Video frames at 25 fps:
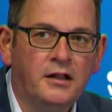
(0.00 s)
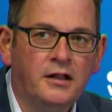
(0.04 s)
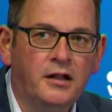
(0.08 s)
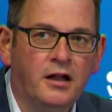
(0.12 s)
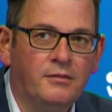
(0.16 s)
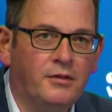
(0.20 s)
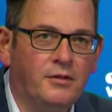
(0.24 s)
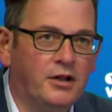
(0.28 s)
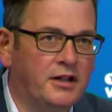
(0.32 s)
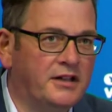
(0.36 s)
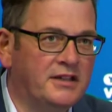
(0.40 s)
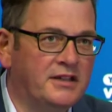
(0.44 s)

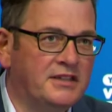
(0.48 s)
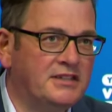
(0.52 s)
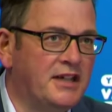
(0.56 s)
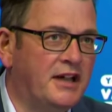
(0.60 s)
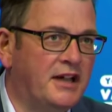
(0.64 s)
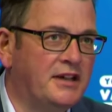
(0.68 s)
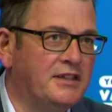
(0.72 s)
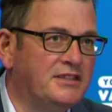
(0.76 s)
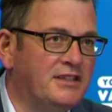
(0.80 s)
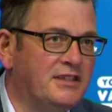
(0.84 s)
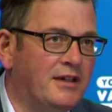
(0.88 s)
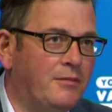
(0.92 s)
I'm not going to
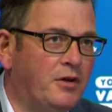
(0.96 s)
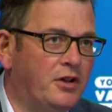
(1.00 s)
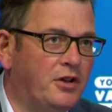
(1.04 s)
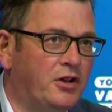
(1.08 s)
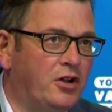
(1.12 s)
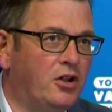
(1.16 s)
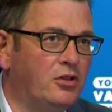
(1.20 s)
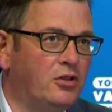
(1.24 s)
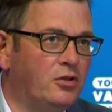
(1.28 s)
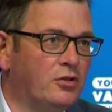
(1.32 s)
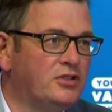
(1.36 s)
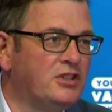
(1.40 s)
say to someone,
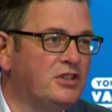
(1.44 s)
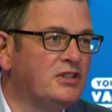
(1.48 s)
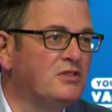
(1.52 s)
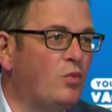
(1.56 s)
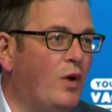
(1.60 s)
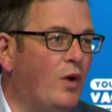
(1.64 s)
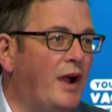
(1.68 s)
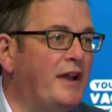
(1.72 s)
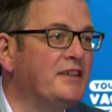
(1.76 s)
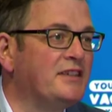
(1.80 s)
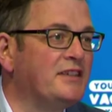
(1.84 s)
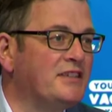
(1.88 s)
"Oh, look, just
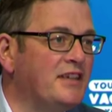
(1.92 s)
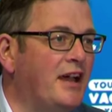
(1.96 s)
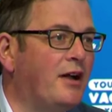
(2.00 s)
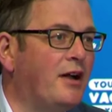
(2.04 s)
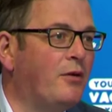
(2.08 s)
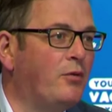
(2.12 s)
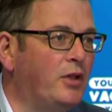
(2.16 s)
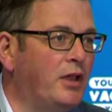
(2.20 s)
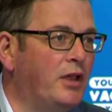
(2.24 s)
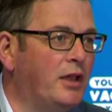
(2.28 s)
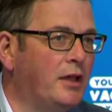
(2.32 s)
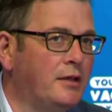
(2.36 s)
wait us
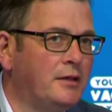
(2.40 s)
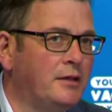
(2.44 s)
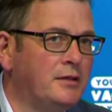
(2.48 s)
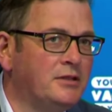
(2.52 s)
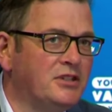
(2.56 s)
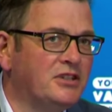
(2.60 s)
out, will you?